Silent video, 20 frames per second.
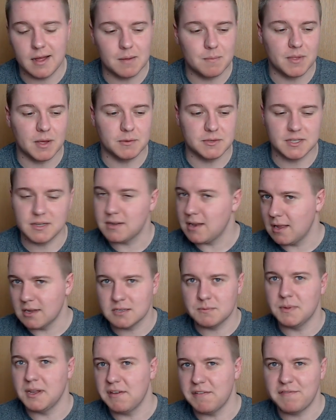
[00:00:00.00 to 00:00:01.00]
There was a
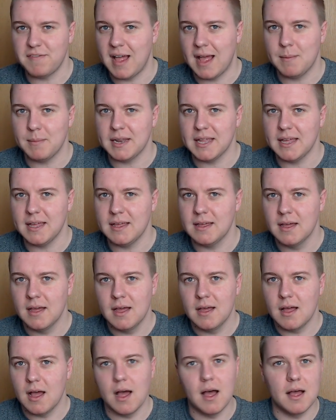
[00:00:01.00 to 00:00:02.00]
last-minute family
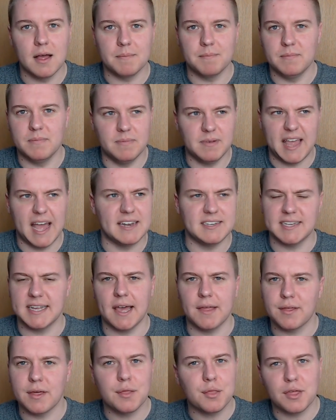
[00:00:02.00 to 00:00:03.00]

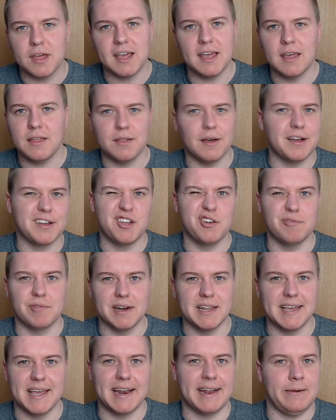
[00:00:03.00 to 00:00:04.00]
get-together thingy that I couldn't really
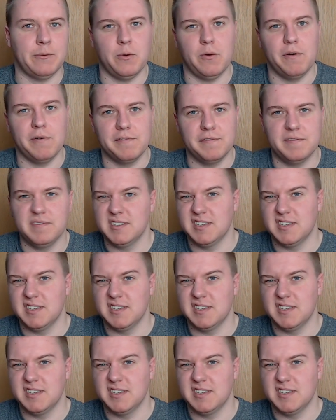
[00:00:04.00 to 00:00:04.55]
get out of,